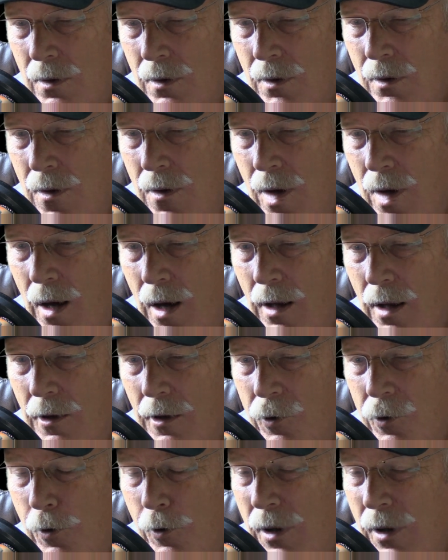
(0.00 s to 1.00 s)
Uh,
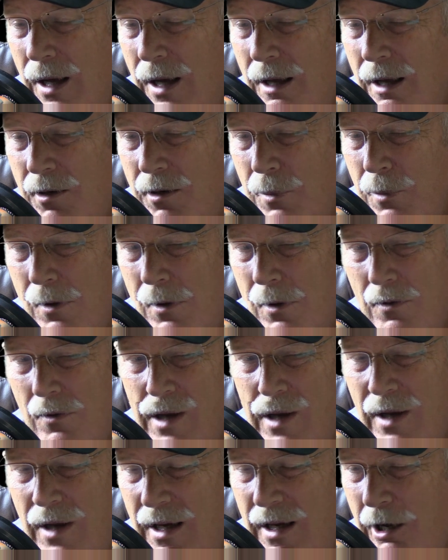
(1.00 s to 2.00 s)
learning how to be able to take
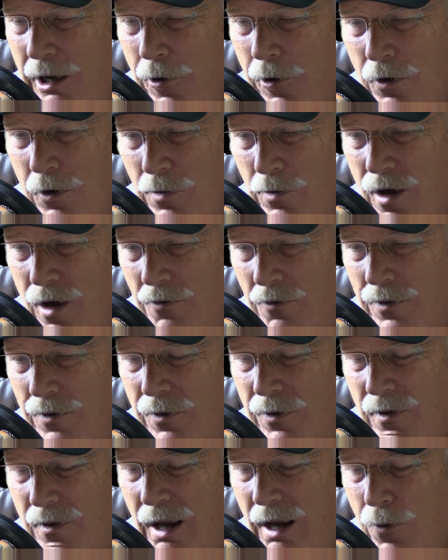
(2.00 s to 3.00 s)
care of yourself and
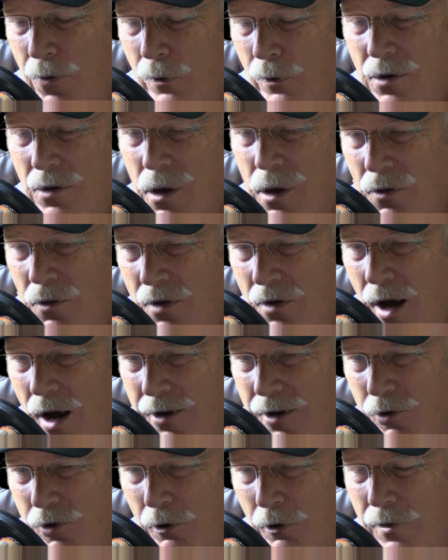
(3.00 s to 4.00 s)
not run to the doctor
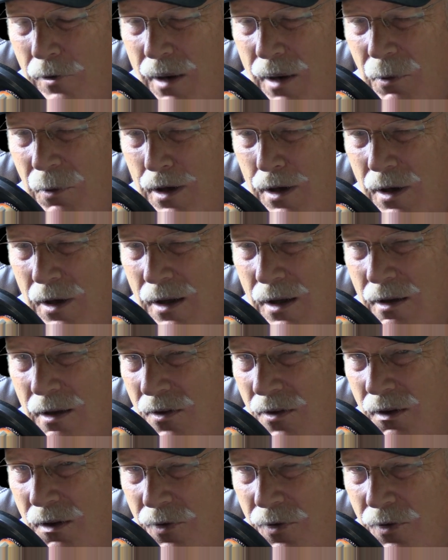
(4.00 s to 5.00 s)
every time you get the
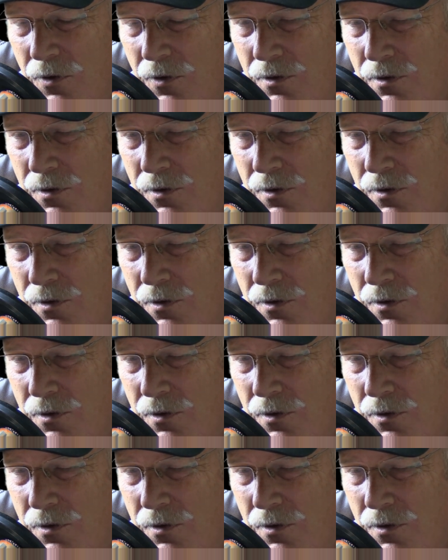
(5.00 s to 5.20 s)
sniffles.